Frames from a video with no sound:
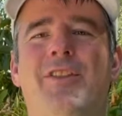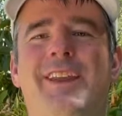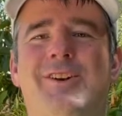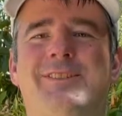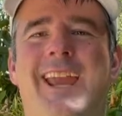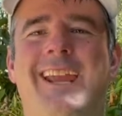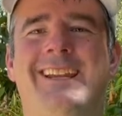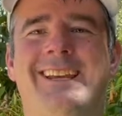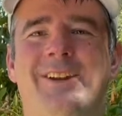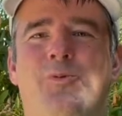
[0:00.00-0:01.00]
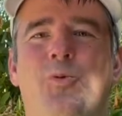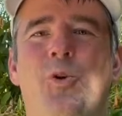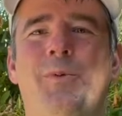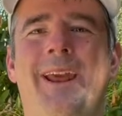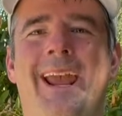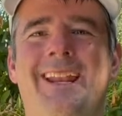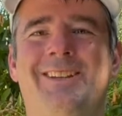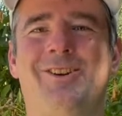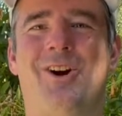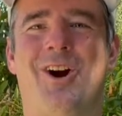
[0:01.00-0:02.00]
you're taking in ruminate in
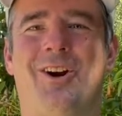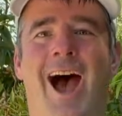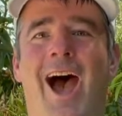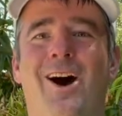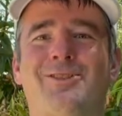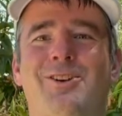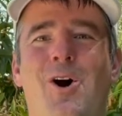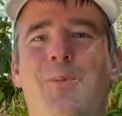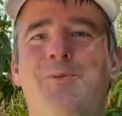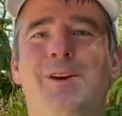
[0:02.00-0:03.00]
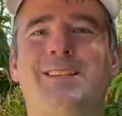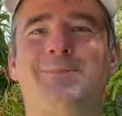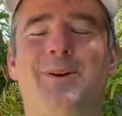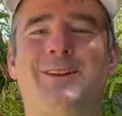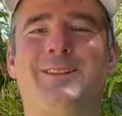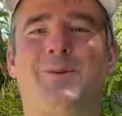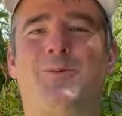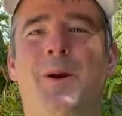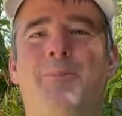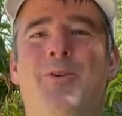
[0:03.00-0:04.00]
your heart. I also hope you experience the
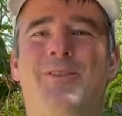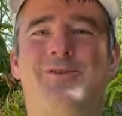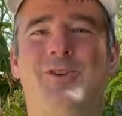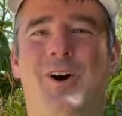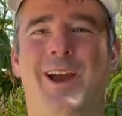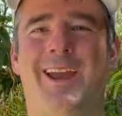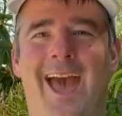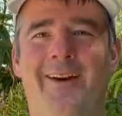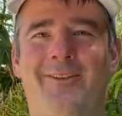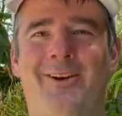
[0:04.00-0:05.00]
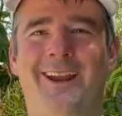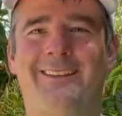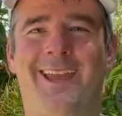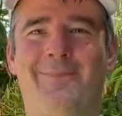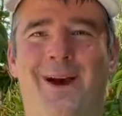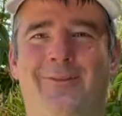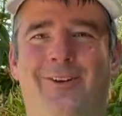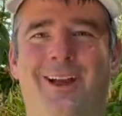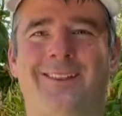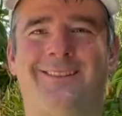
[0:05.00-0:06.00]
ripple of joy. Have a great day, my
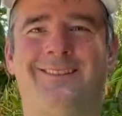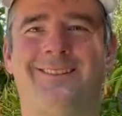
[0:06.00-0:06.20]
friends.